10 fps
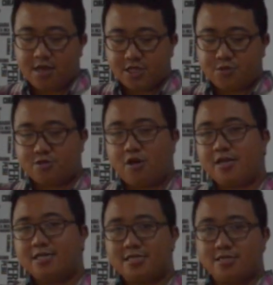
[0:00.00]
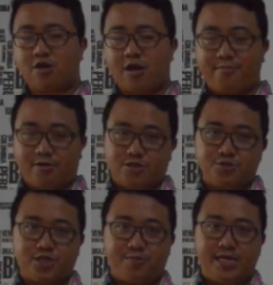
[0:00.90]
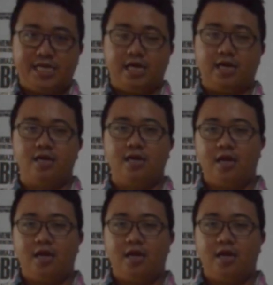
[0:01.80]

So we're still talking about social media,